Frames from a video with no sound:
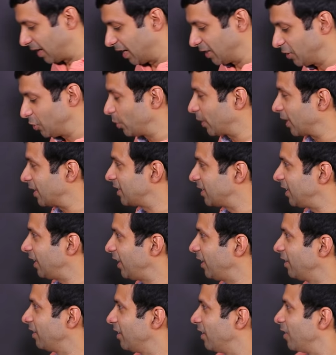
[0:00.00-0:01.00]
as you can
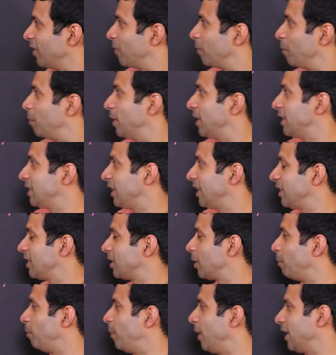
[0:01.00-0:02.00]
see, BC is
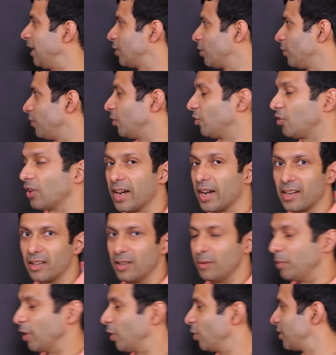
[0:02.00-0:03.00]
the base of the
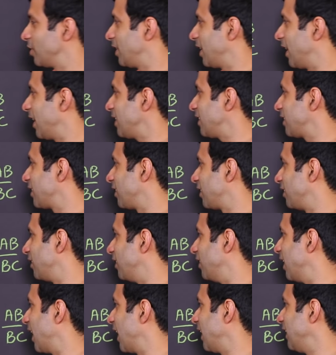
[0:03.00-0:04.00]
triangle because it has
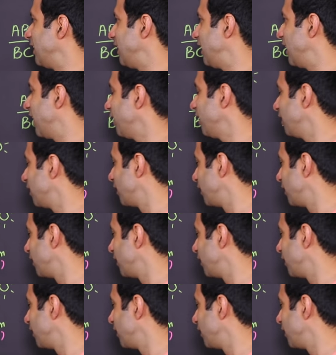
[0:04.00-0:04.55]
the 90 and